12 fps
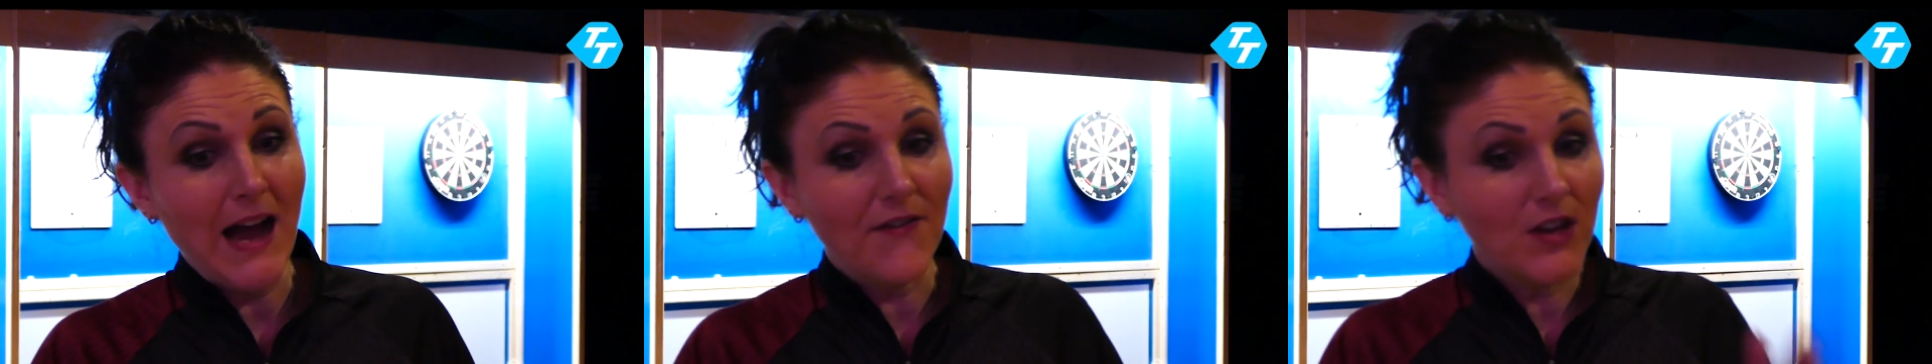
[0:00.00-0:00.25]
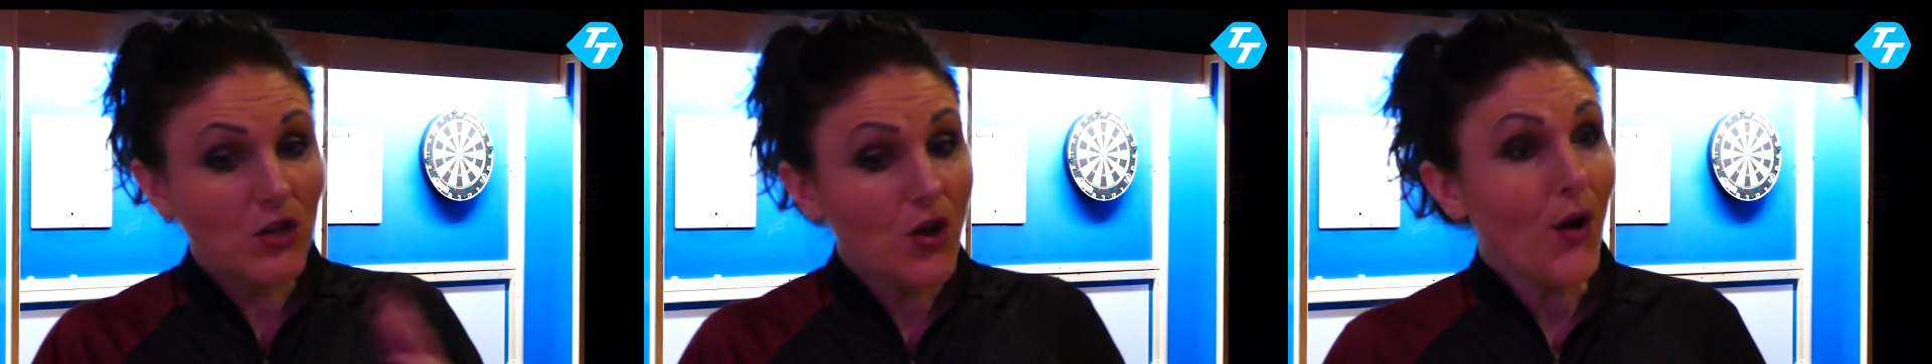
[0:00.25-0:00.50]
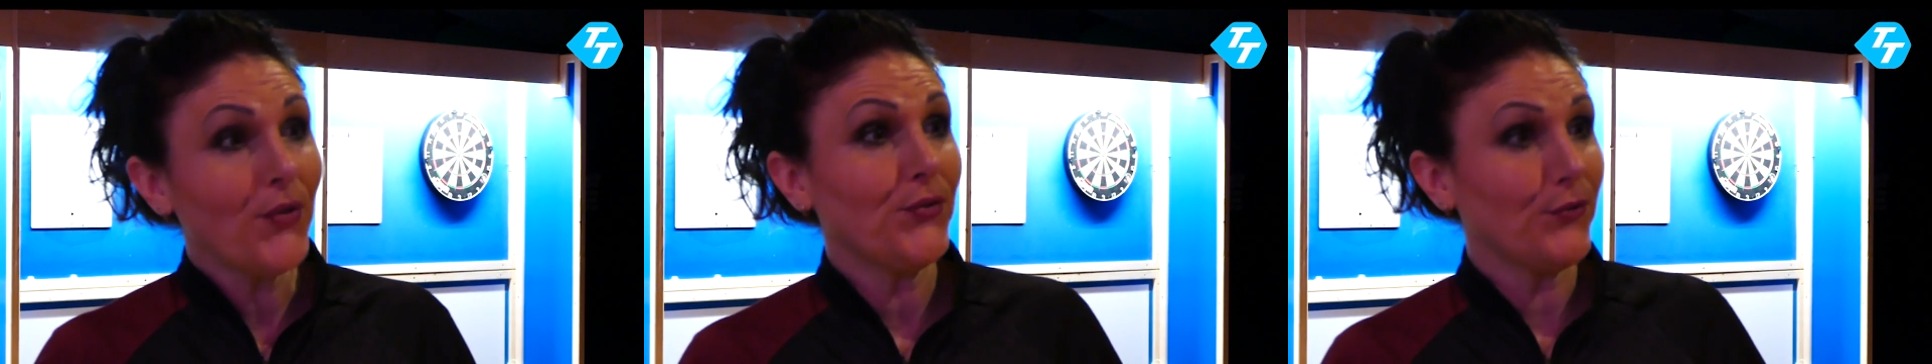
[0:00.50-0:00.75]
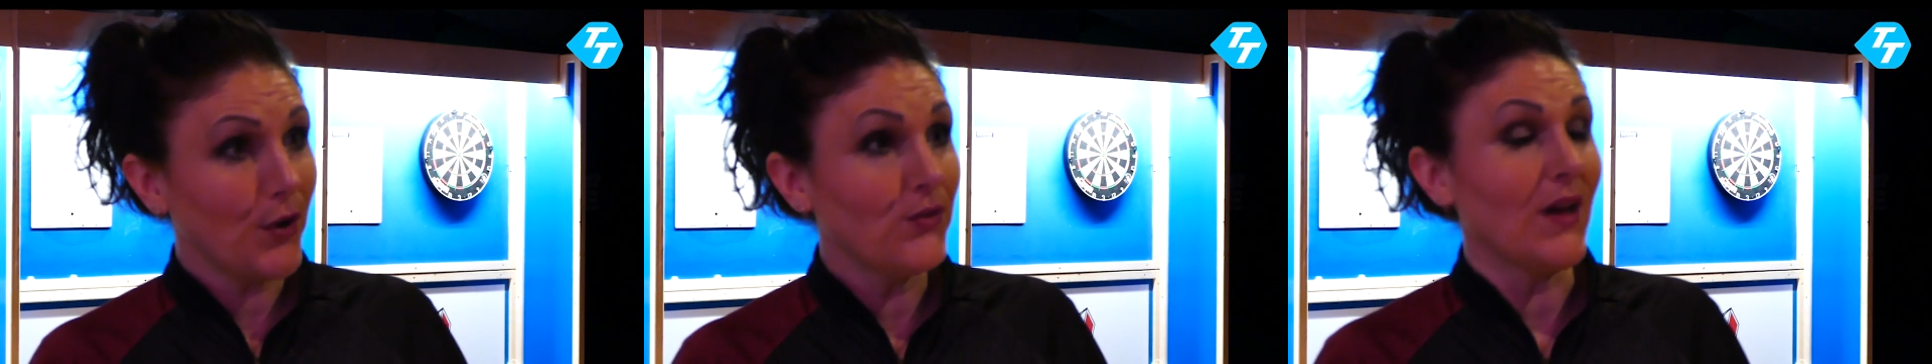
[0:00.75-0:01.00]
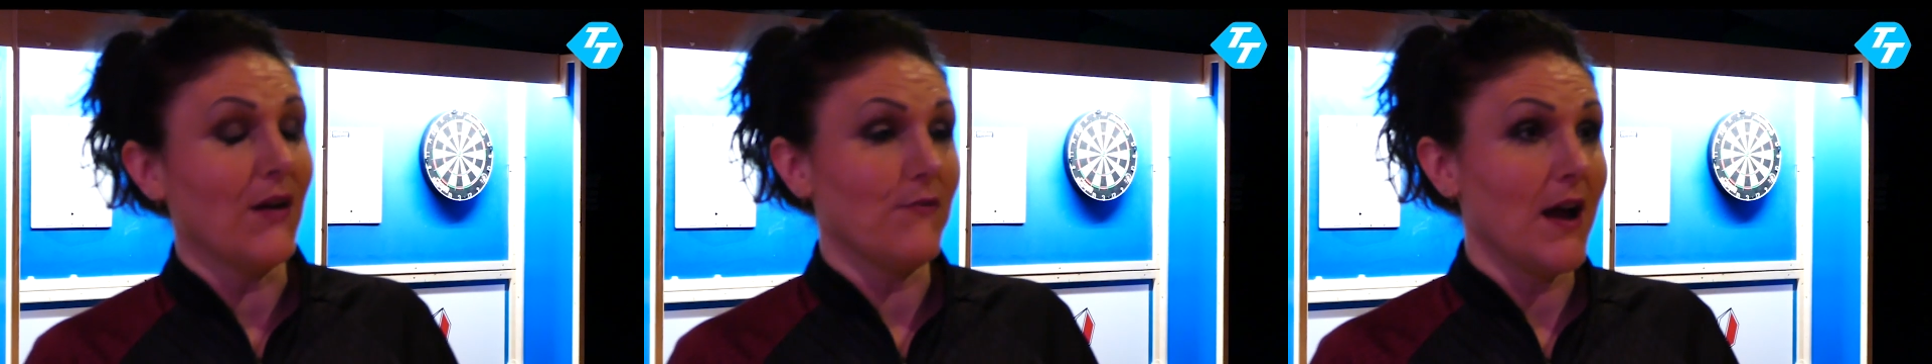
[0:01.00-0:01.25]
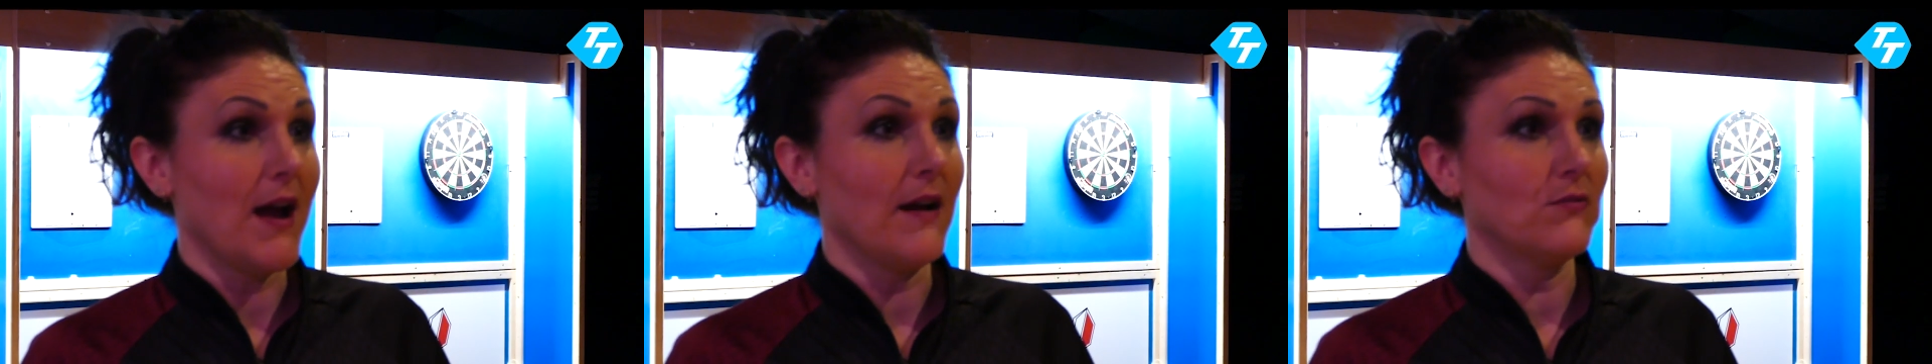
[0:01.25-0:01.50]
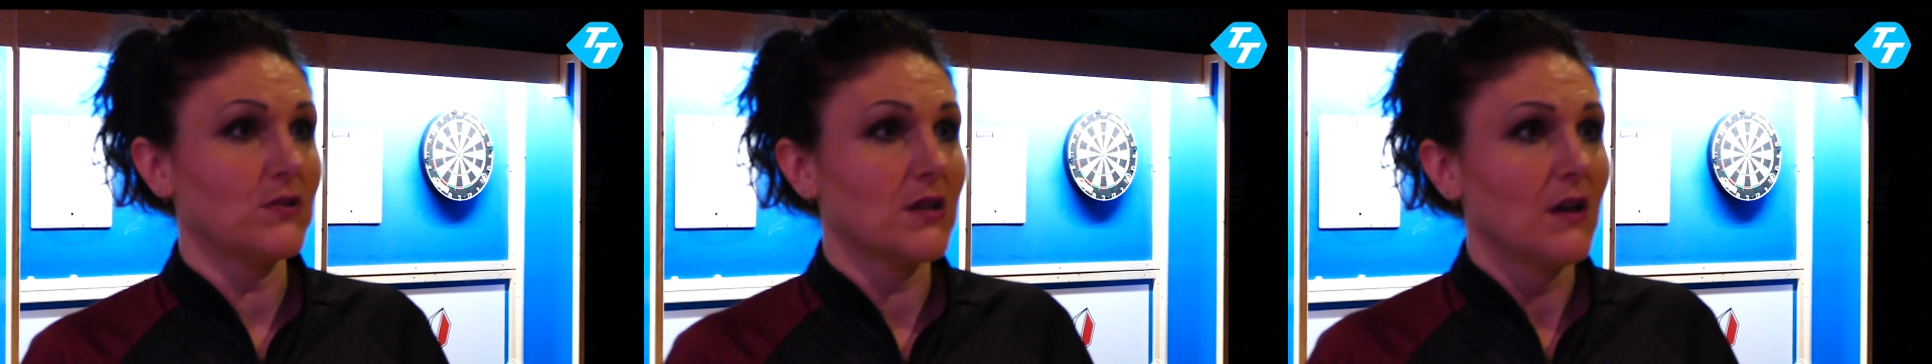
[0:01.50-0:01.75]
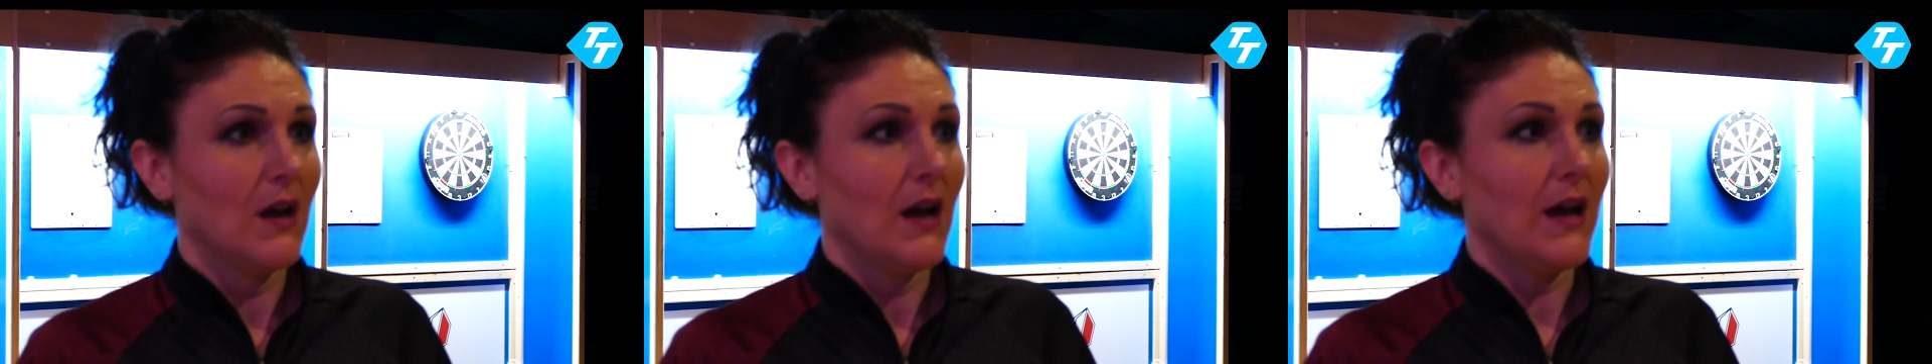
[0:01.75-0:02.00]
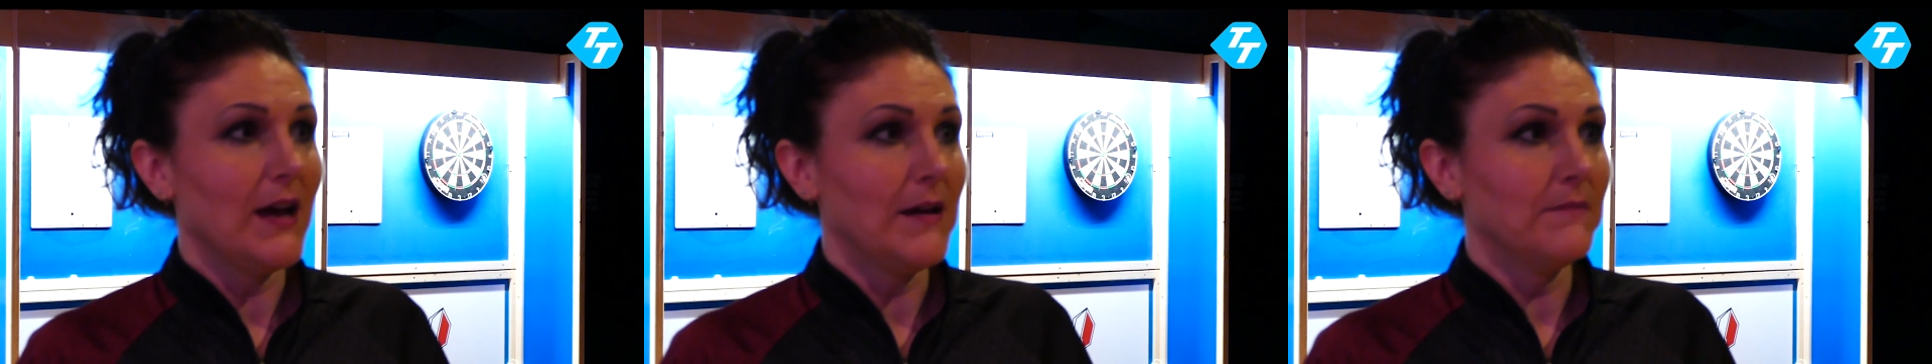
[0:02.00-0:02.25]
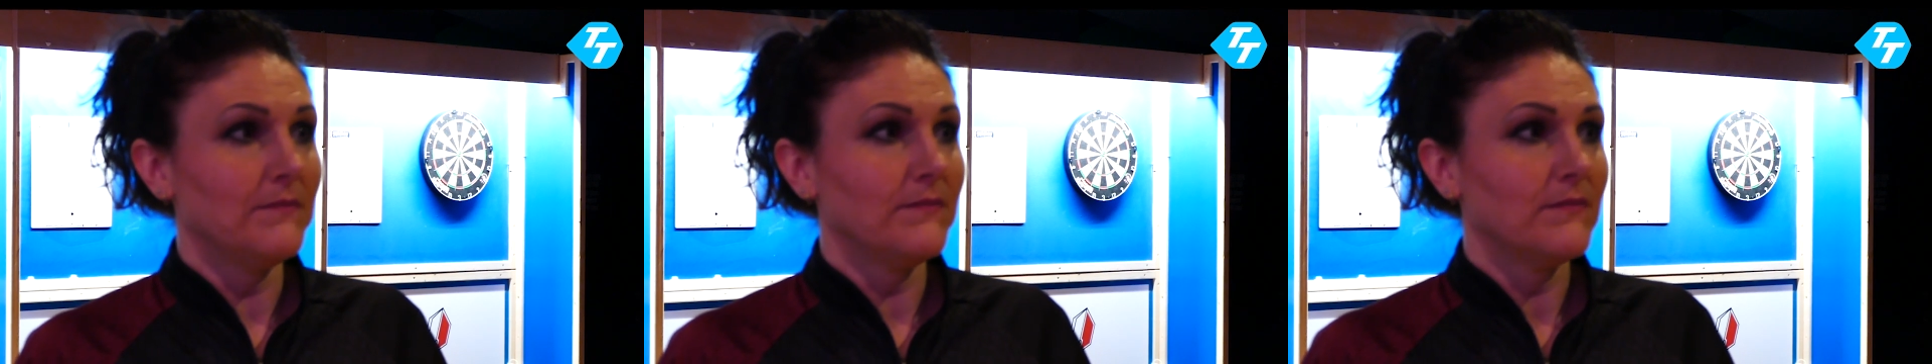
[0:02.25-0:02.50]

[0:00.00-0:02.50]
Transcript: having got through that round, um,